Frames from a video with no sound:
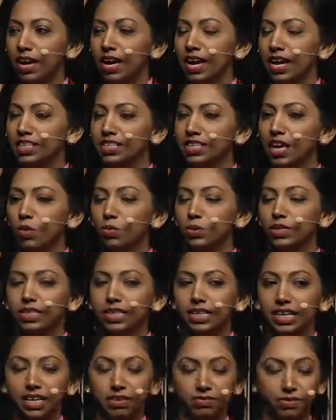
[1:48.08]
As I was
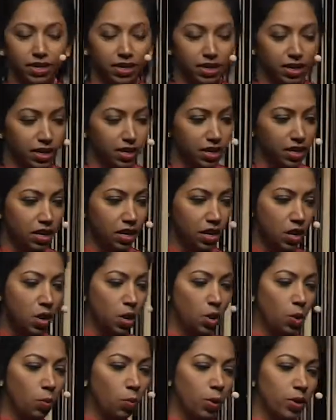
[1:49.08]
leaving,
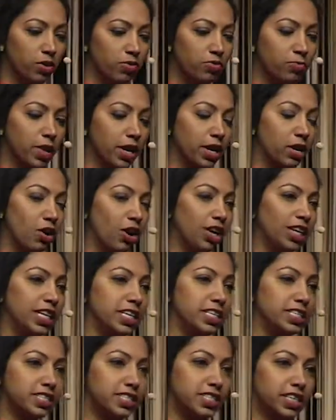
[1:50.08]
one of my
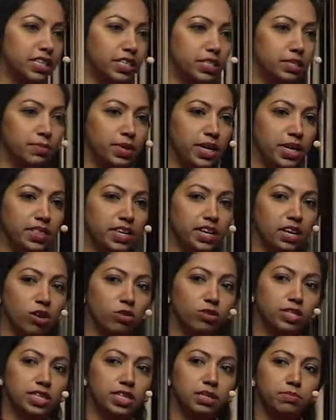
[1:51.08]
colleagues said to me that our
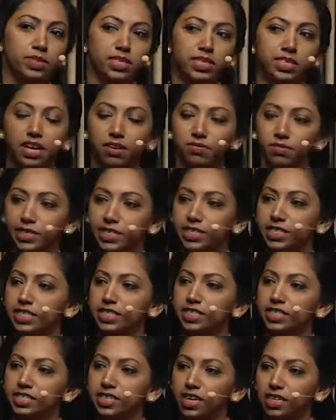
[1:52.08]
team's
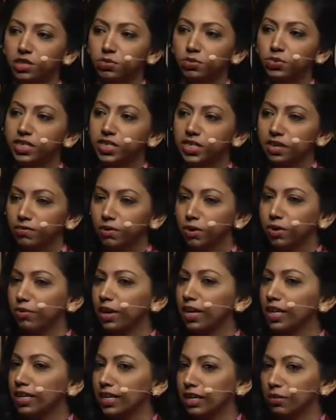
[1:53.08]
diversity stats would suffer
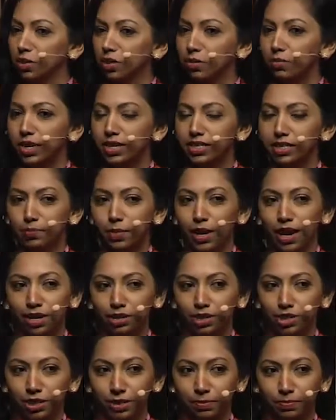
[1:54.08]
greatly with my
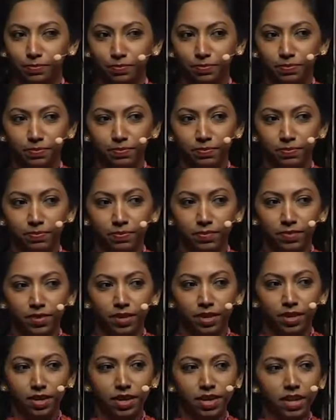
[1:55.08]
departure.
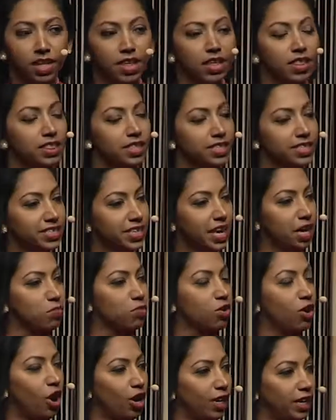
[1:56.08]
The same
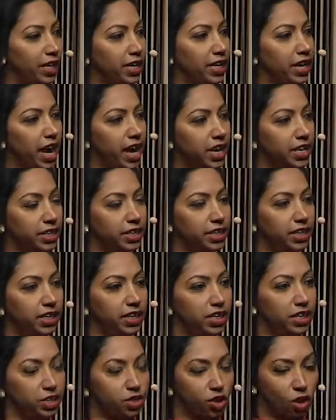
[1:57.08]
colleague had
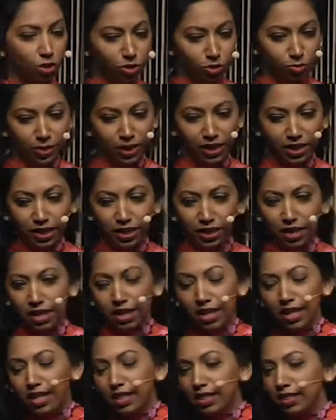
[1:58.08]
earlier told me
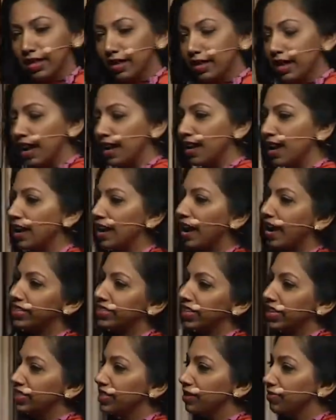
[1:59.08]
that had I
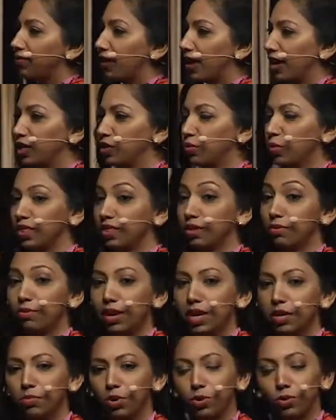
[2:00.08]
identified with the
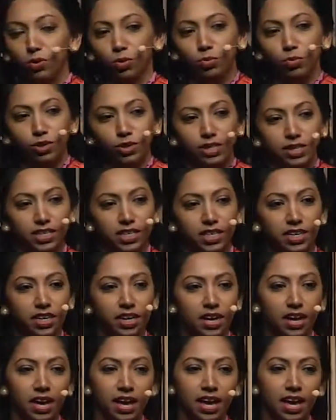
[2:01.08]
rainbow
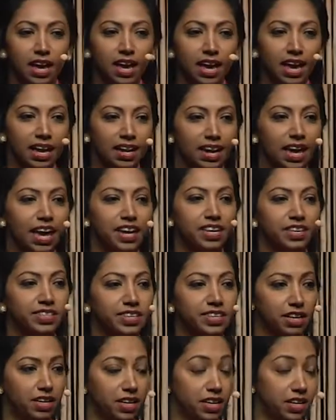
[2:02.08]
community and had
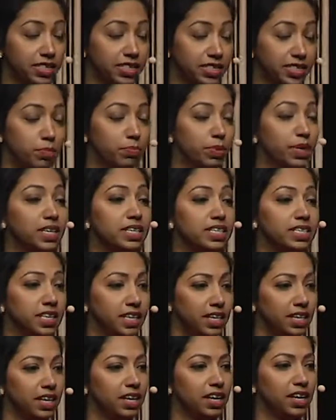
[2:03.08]
a
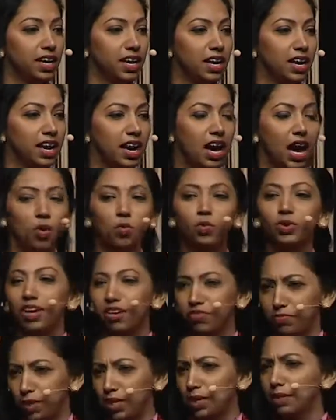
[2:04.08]
disability, I would
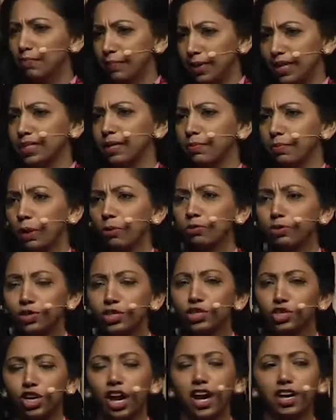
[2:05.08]
have been a better
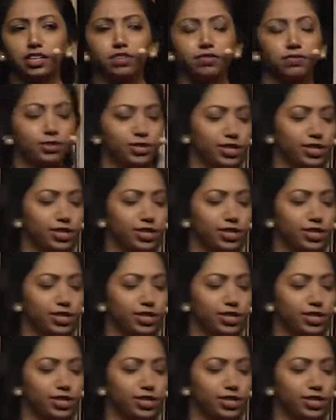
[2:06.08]
poster child for